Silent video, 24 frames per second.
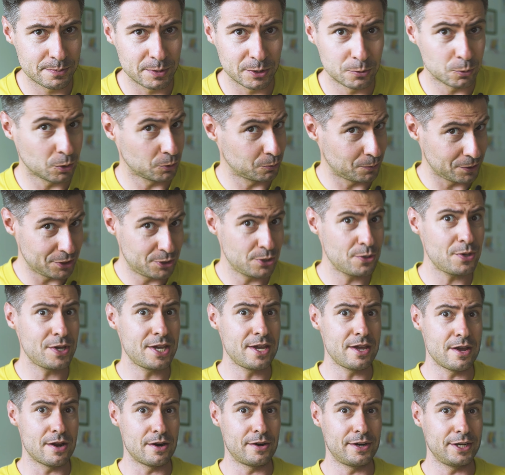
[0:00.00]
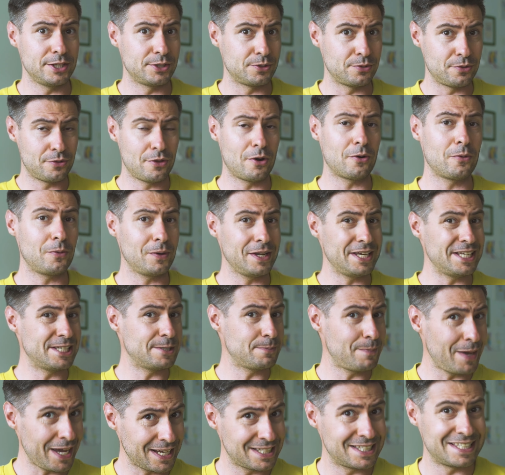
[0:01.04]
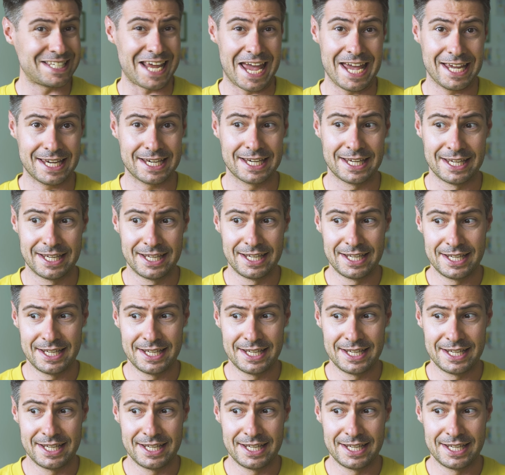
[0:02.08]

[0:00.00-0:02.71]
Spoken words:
but what we do here is thoroughly inspect tech,